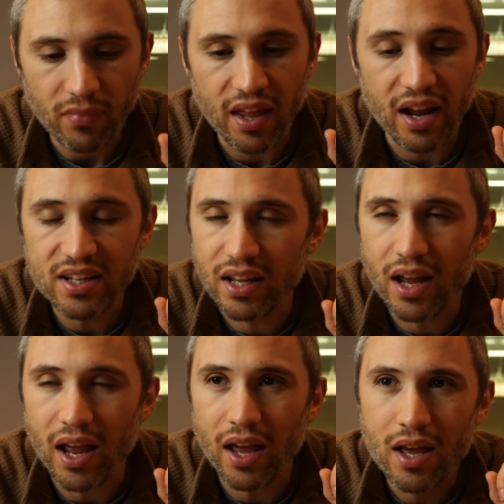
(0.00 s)
and I
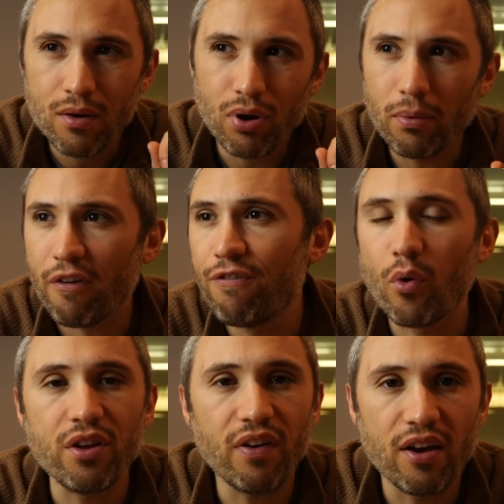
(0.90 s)
did probably a
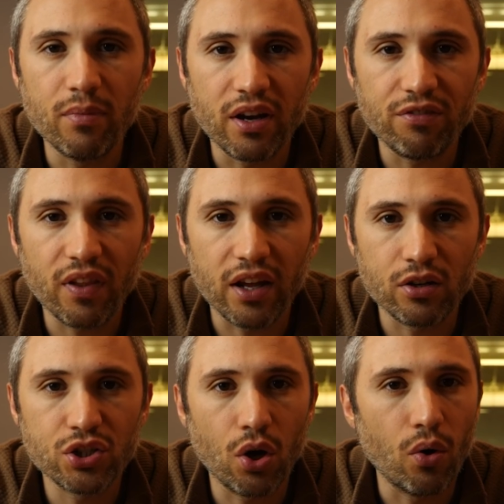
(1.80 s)
45-minute flight
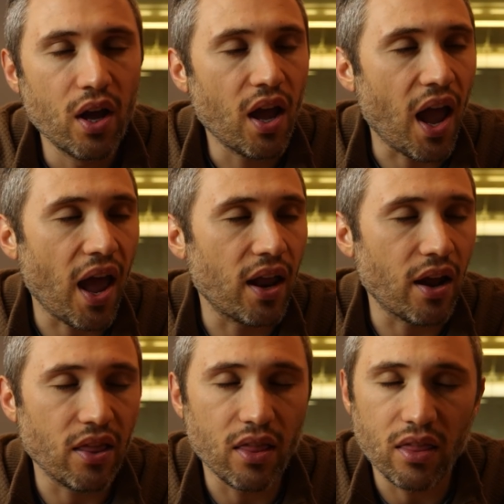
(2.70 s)
or so,
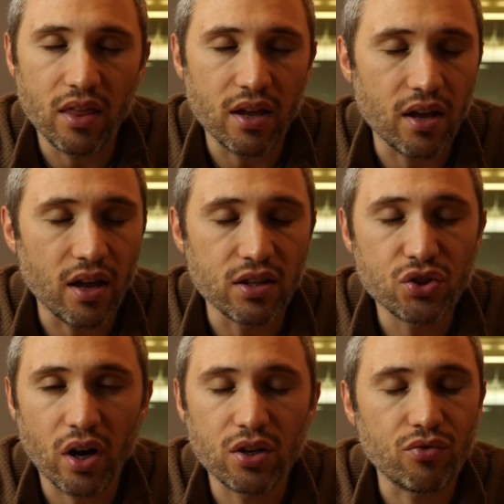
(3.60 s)
and the
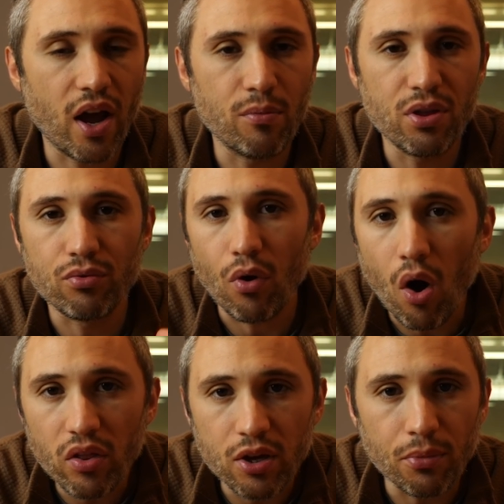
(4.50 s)
instructor ran me through
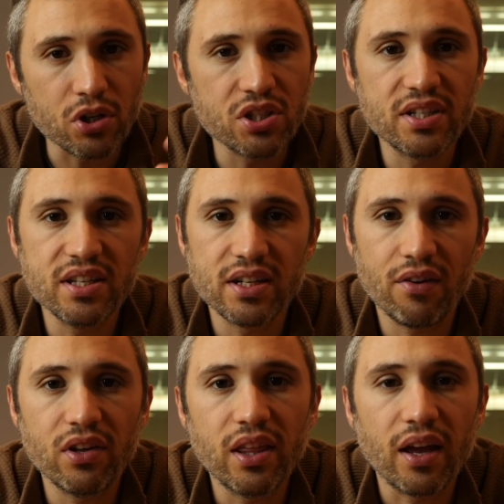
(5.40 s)
all the emergencies and
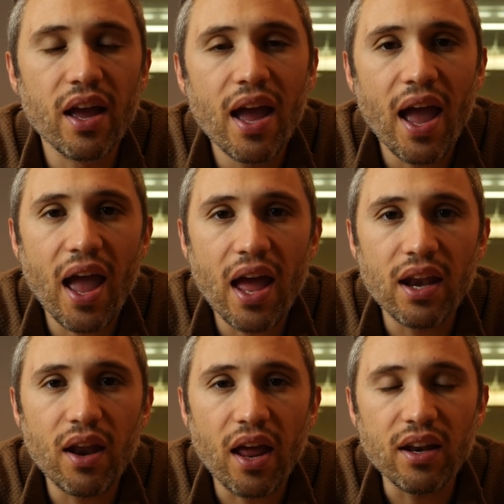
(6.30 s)
everything.
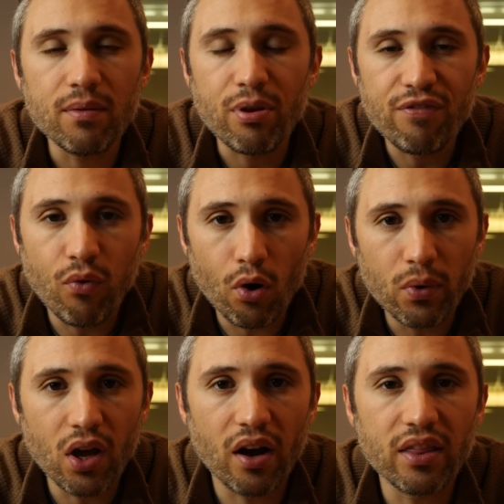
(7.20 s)
And before
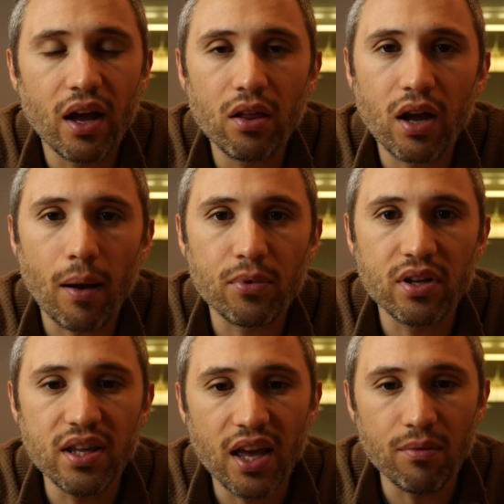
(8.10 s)
we got in the helicopter,
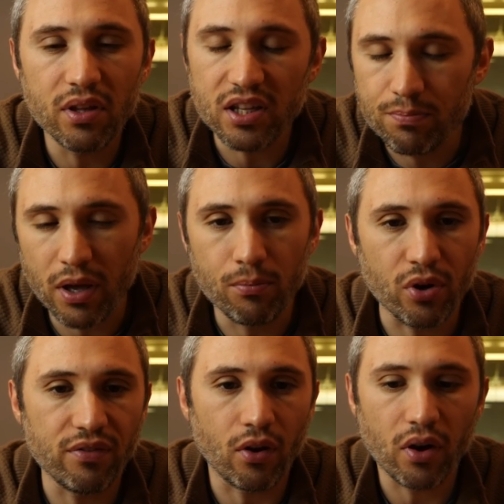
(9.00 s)
he gave me this big
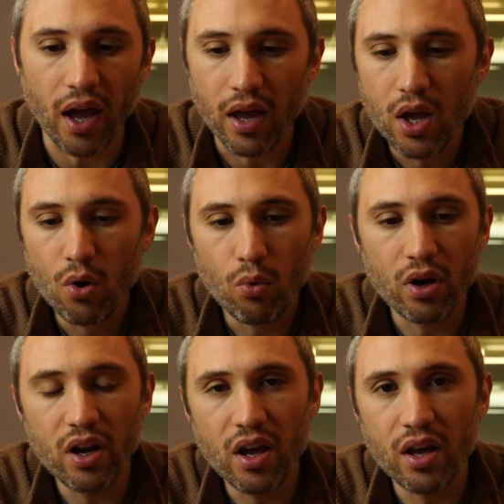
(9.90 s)
briefing. Okay, we're
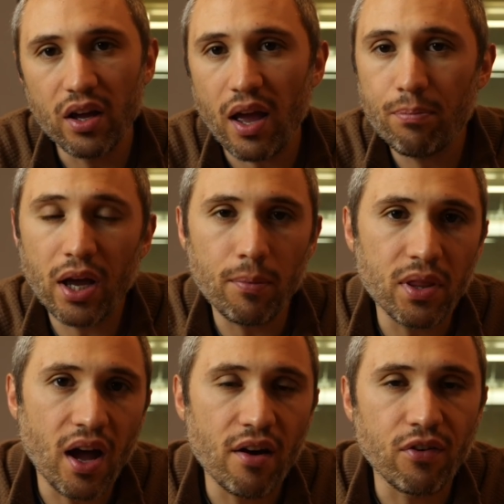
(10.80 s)
gonna pick up in
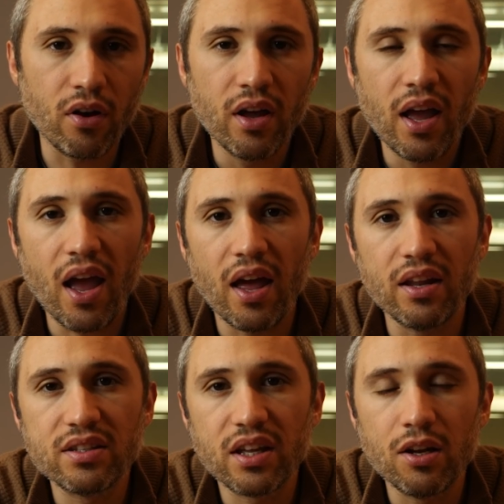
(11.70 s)
the hover, and
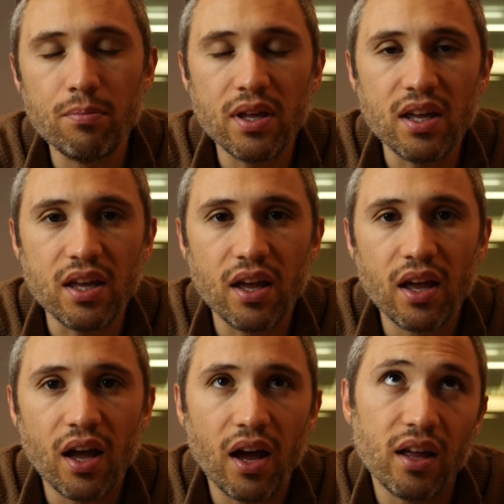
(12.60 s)
it's gonna be,
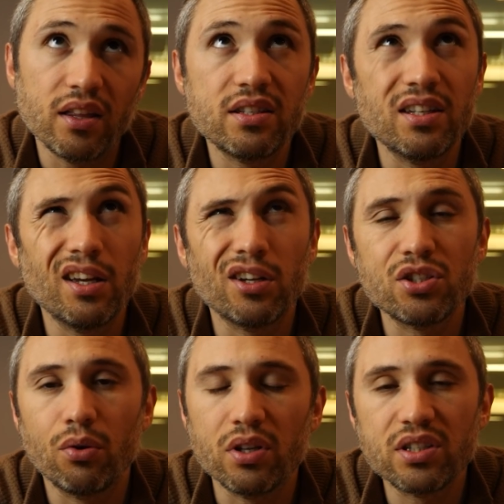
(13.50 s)
let's see here,
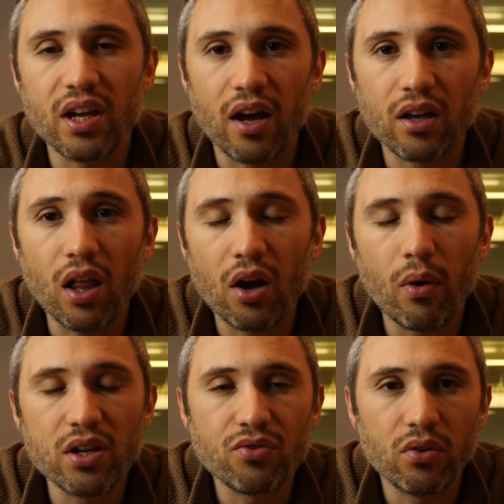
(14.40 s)
so it's
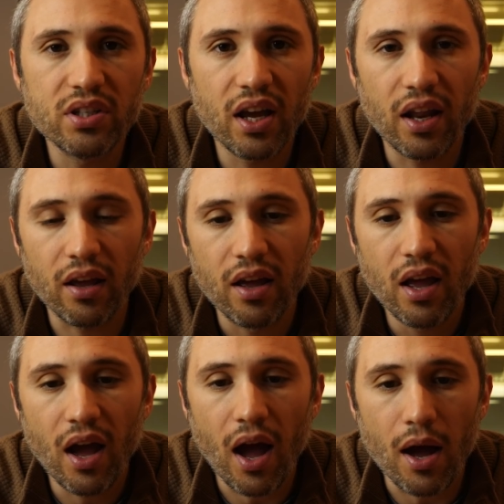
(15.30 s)
clockwise rotating,
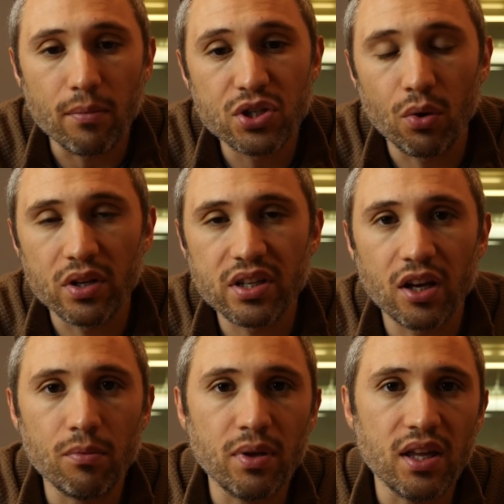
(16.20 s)
so it's
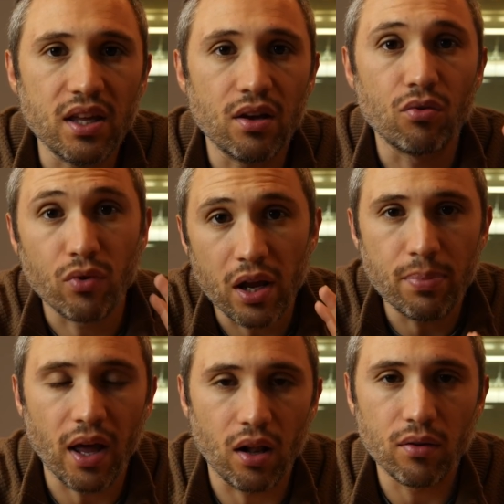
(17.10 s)
gonna be right
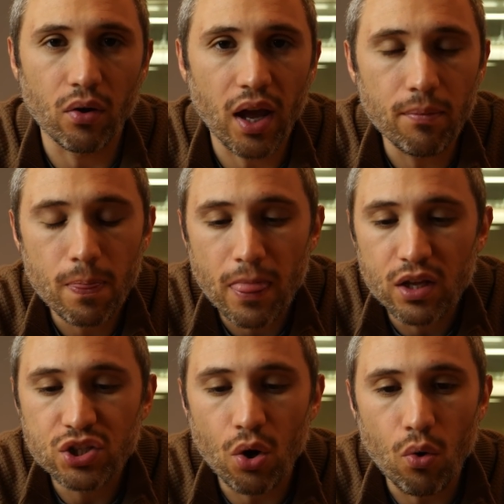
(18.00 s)
pedal, okay?
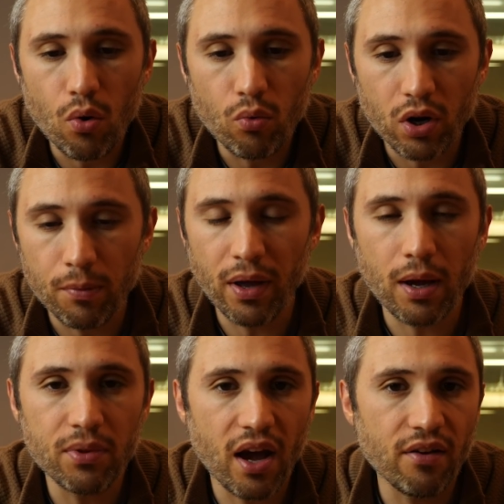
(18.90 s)
So we're gonna pick
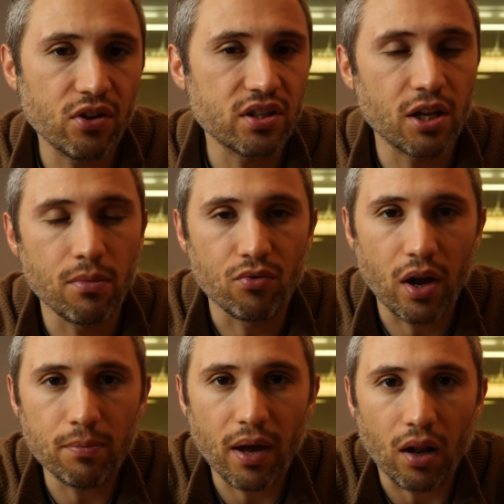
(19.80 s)
up in the hover, and it's gonna be
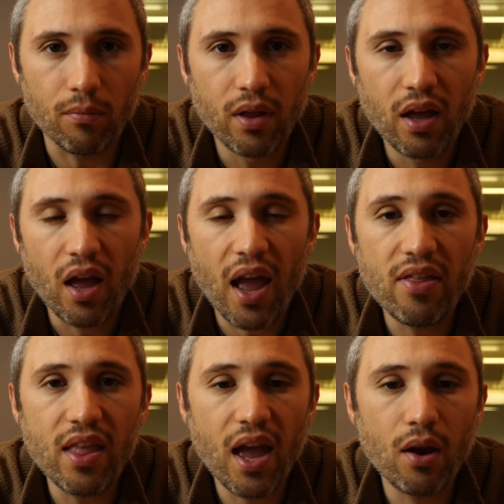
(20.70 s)
right pedal.
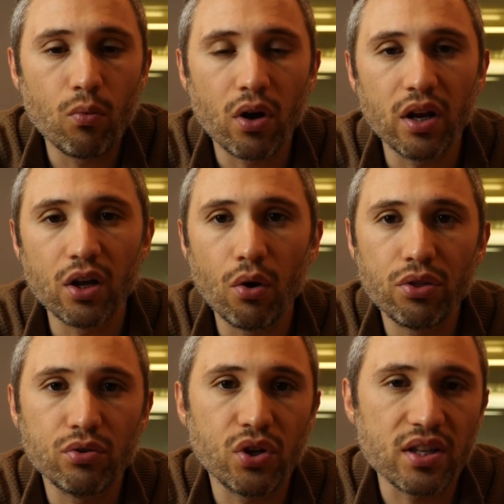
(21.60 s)
and then we're gonna go
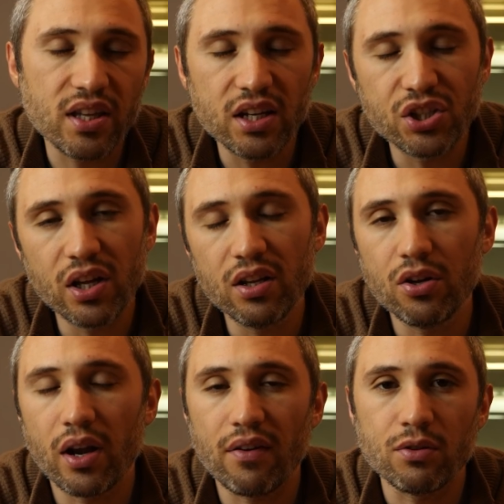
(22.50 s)
through translation. You're
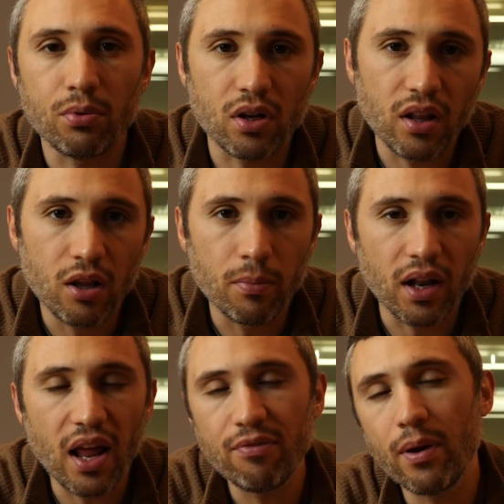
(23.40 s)
gonna have to put a little bit
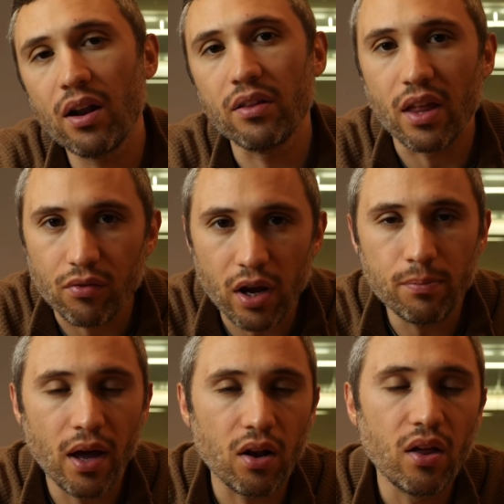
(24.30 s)
of left pedal and then right
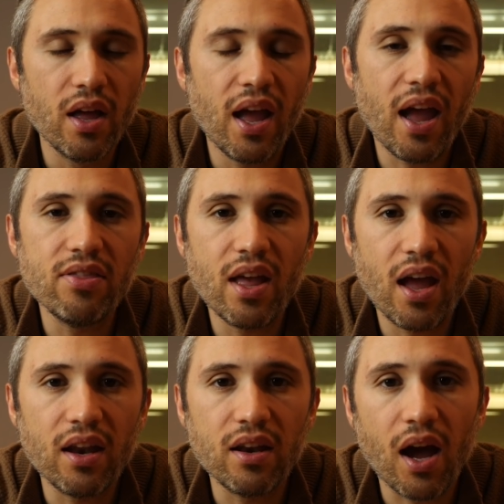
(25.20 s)
pedal, and
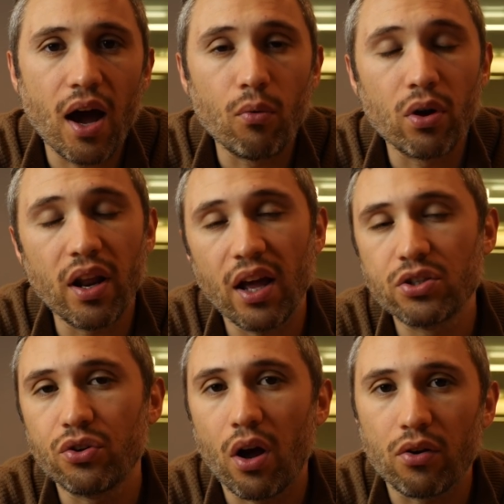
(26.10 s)
then we're gonna
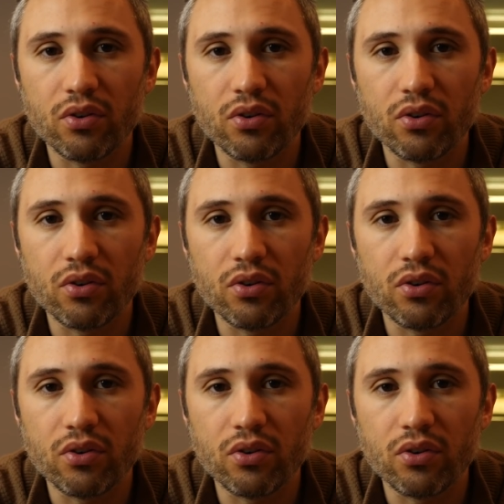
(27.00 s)
enter an auto